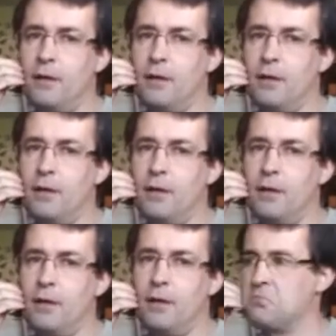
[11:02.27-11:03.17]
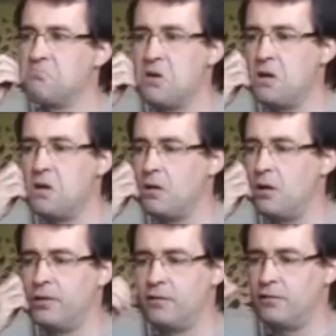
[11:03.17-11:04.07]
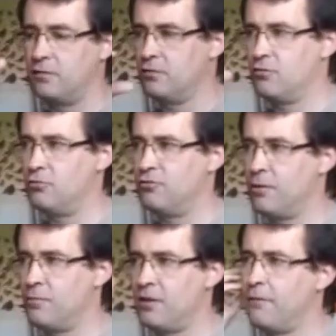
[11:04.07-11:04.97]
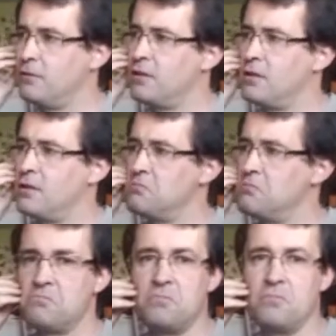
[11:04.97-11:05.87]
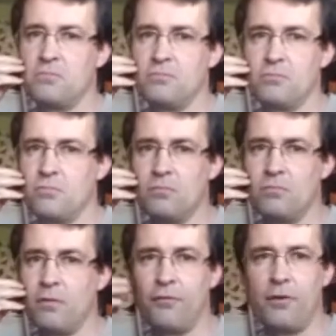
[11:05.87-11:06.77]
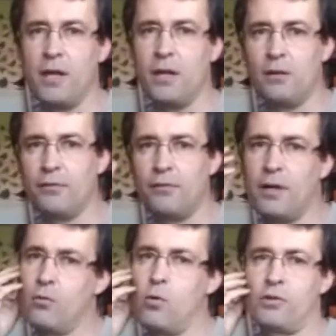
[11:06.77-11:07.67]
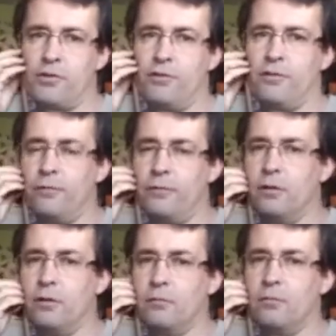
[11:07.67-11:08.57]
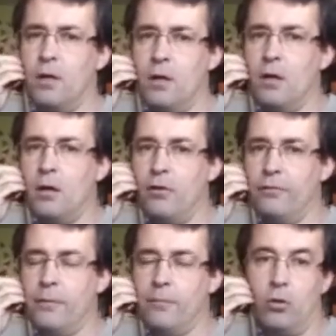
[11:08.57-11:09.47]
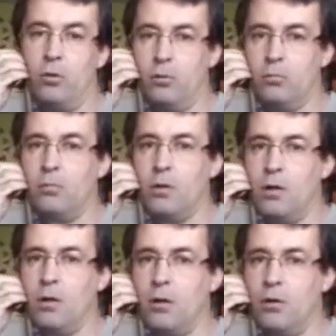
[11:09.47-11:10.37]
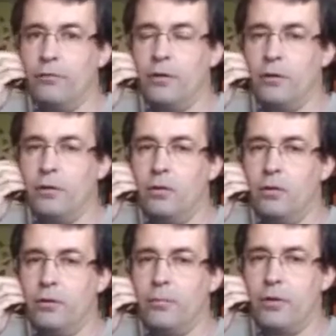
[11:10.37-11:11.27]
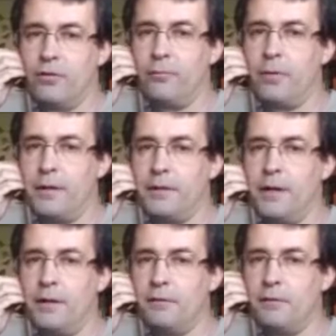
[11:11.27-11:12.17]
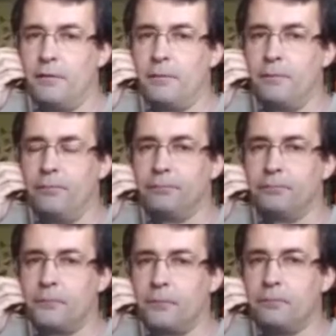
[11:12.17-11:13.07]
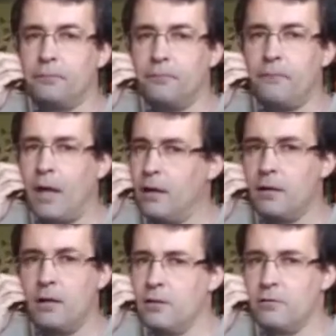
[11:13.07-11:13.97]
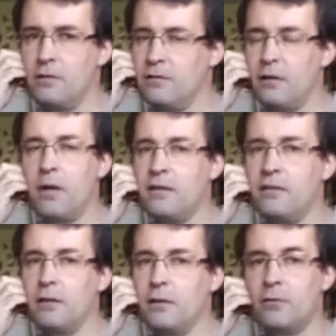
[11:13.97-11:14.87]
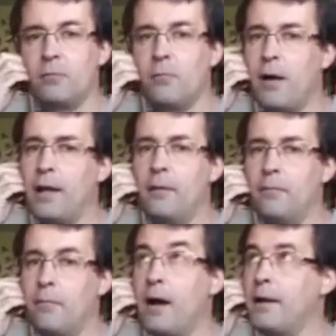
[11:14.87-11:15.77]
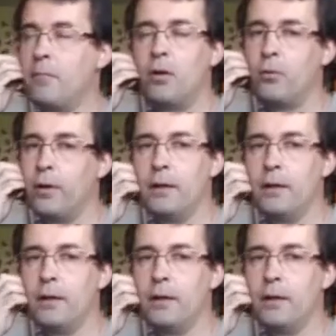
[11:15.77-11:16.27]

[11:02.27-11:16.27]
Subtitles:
And on these 2 trips, I've seen three quarters of them all, of all the birds of paradise. And it's amazing. It was mind blowing.